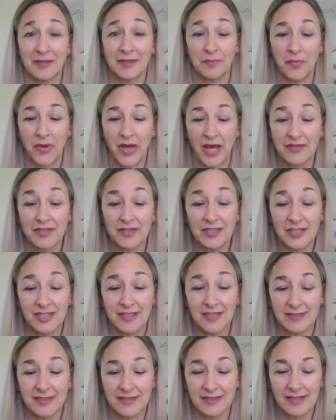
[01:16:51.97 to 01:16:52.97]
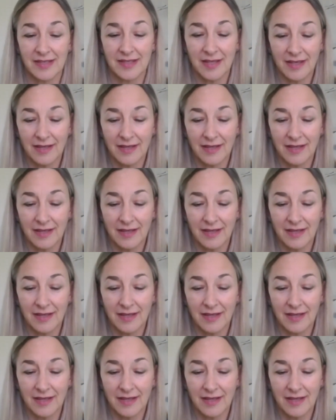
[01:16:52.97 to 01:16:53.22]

and pathogens